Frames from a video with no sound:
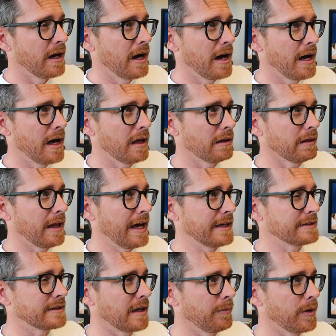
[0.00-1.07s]

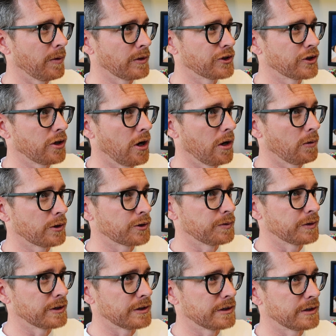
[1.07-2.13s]
Last time we were in Chicago, which
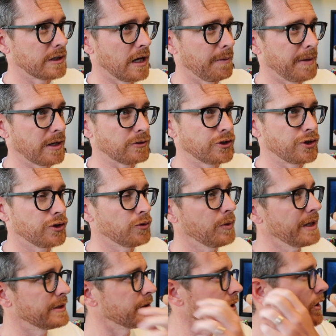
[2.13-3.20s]
was about 2
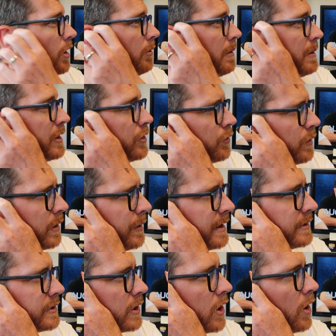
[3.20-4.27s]
weeks ago, maybe 3
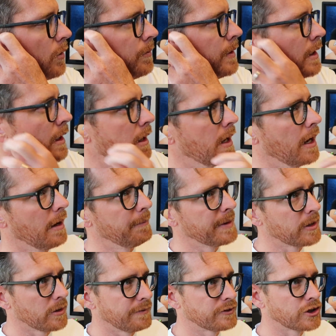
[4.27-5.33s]
weeks ago,
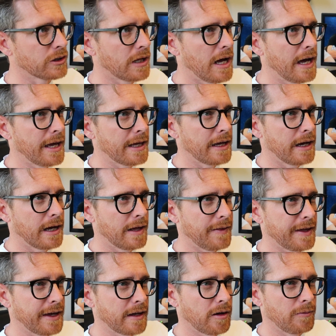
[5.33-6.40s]
middle of July,
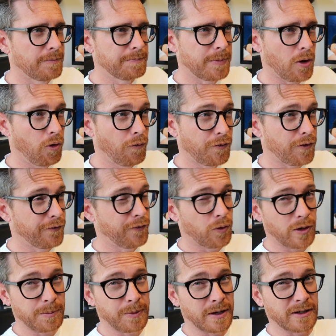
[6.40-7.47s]
they got over
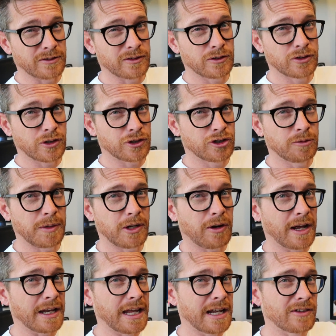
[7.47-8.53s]
40 players, so it should be
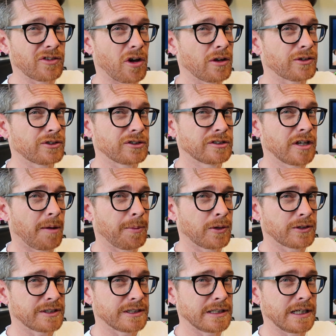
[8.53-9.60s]
great. It is also
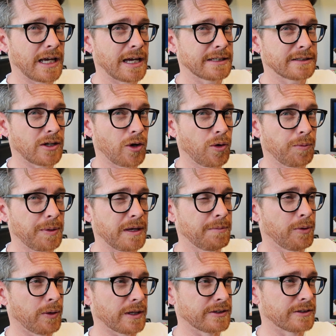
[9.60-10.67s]
double CSOP
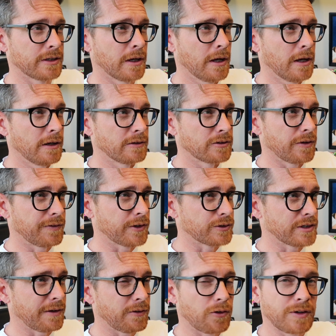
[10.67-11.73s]
points, so if
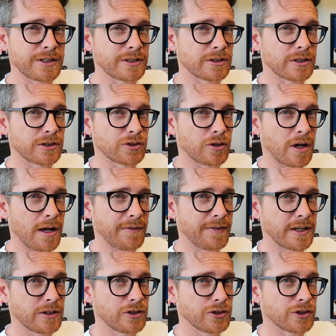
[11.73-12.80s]
there's ever reason to
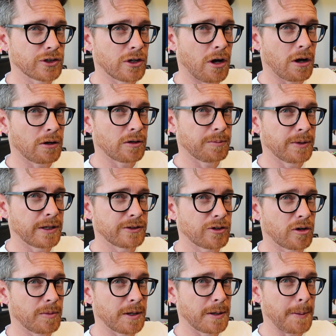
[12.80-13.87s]
drive into Chicago to play a
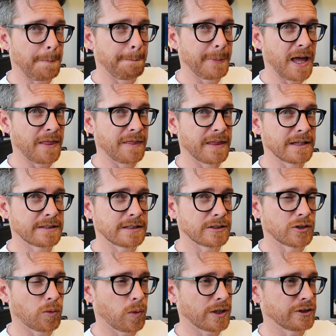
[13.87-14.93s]
tournament, this is
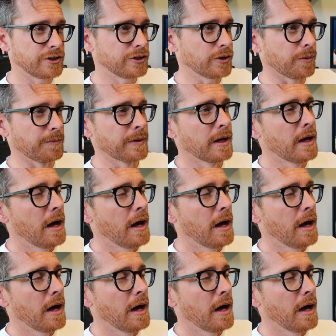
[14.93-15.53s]
the one to do.